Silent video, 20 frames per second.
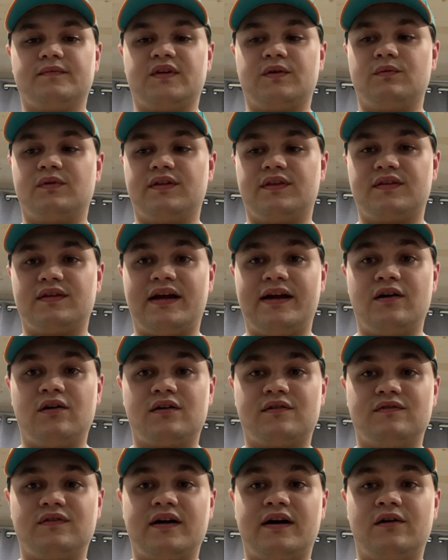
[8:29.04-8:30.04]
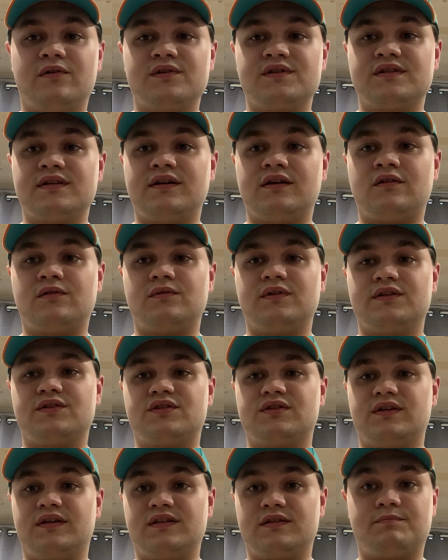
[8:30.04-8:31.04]
with Eric Flowers there,
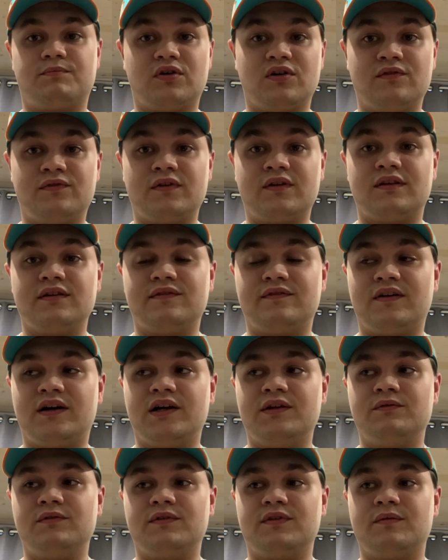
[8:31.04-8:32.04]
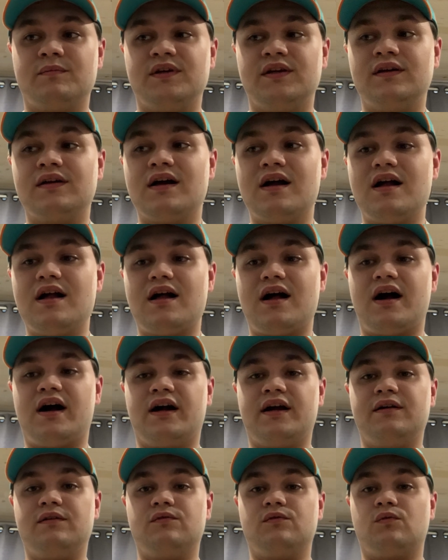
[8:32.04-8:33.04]
which is perfectly fine with me.
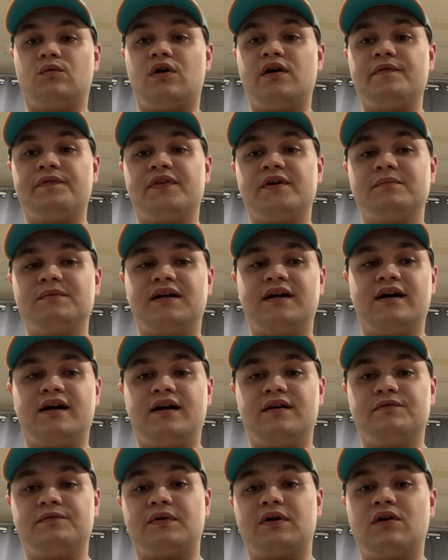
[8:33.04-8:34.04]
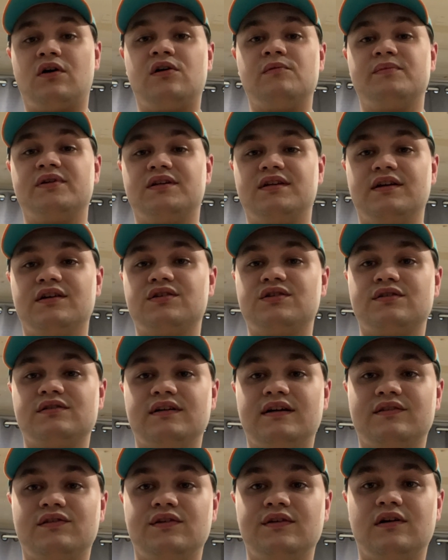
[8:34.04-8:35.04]
I want them to have competition
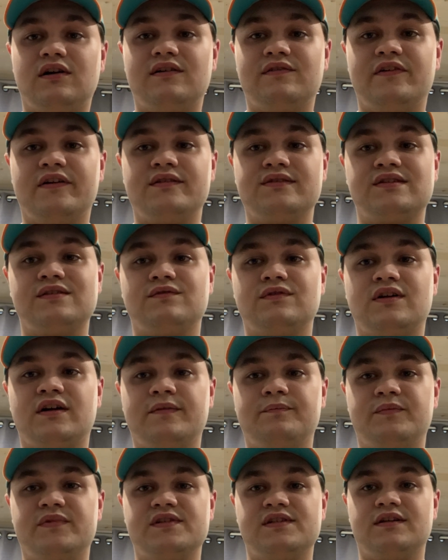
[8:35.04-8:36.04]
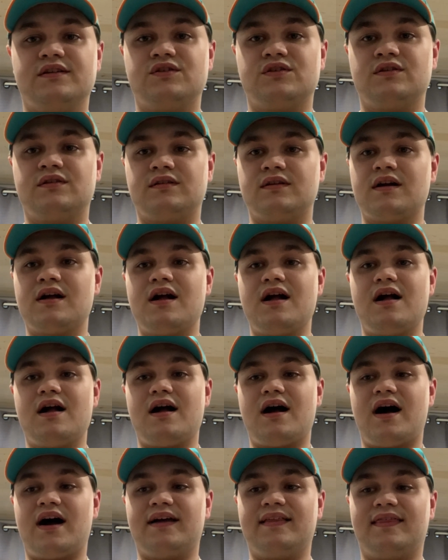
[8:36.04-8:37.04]
at the offensive line position.
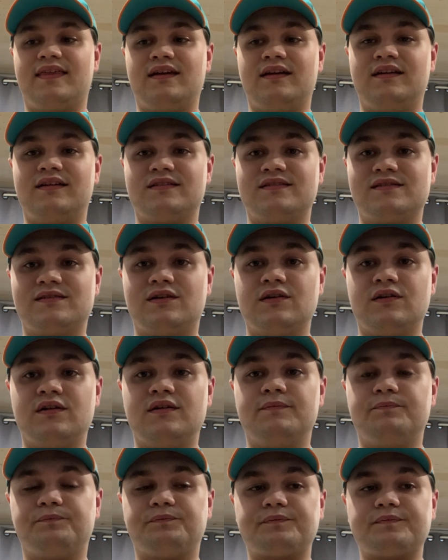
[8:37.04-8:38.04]
I think it's good.